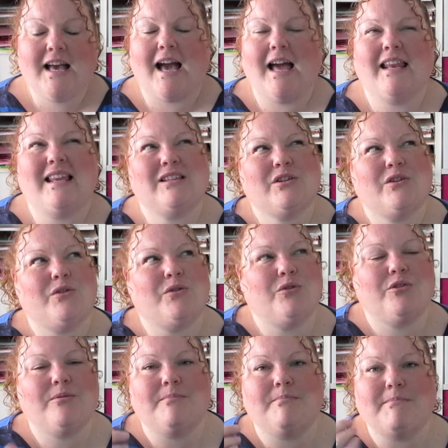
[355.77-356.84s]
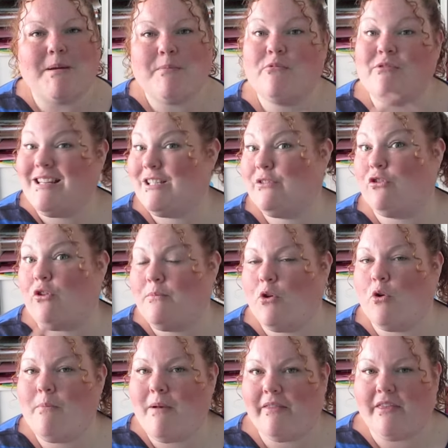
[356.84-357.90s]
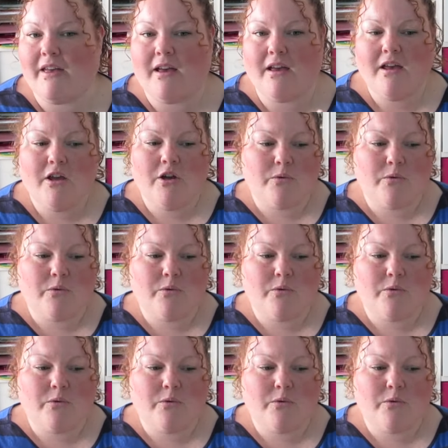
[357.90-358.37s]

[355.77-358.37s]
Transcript: and it's called Memories from Your Mother,